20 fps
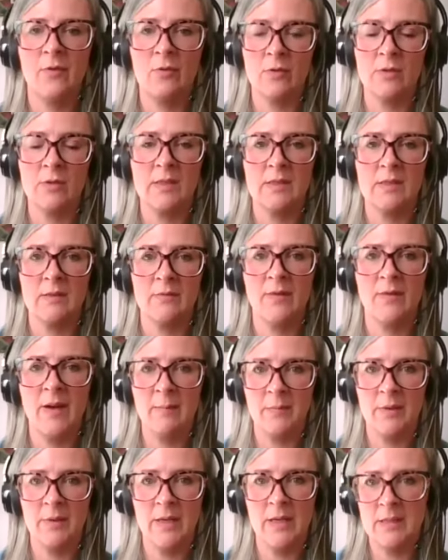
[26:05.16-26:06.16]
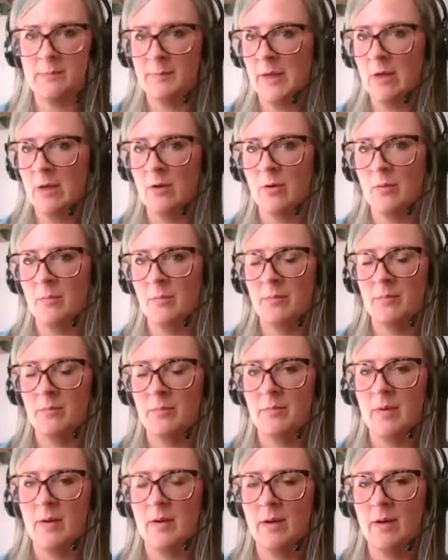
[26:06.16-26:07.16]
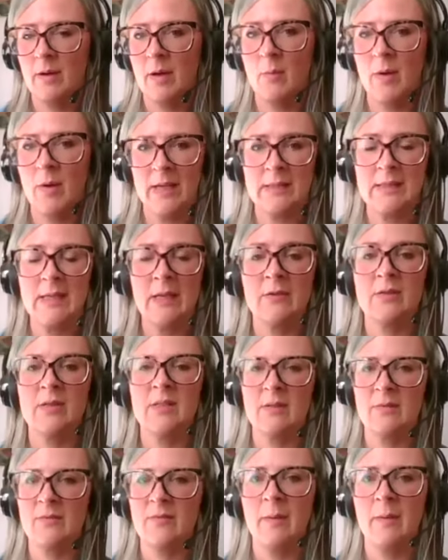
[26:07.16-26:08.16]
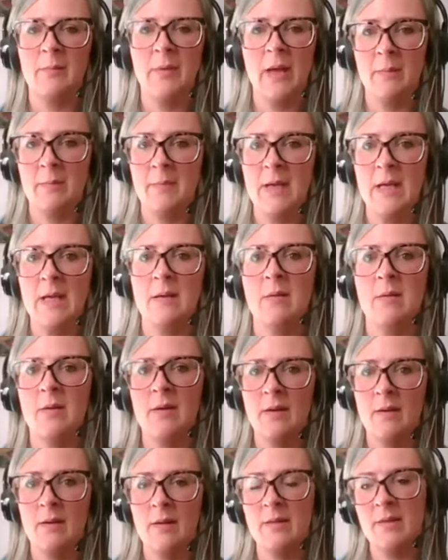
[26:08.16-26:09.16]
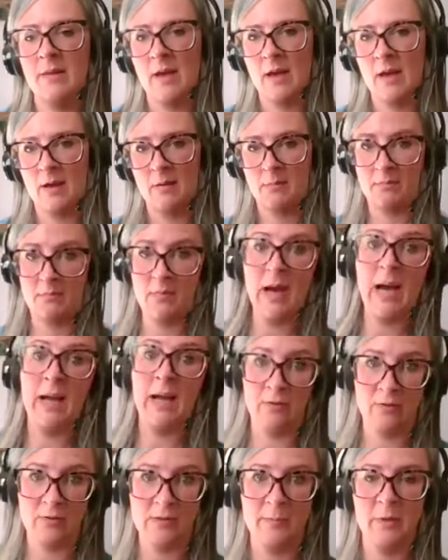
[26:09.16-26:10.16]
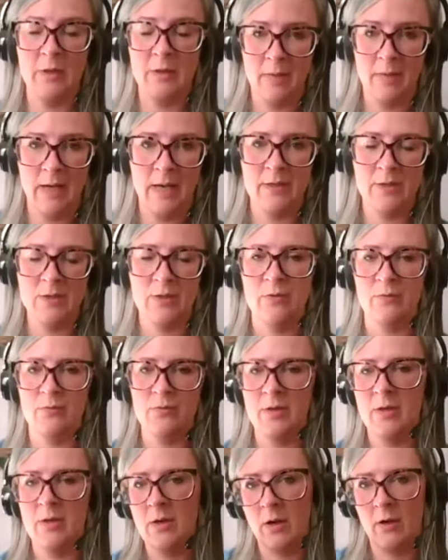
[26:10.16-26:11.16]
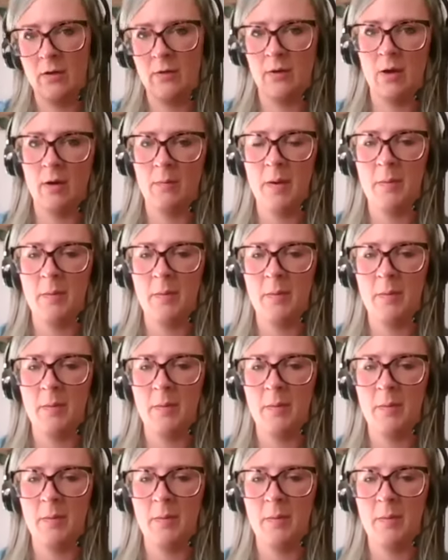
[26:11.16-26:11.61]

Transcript: for us as a family has become, and when I say us as a family, I mean my husband and my children, not my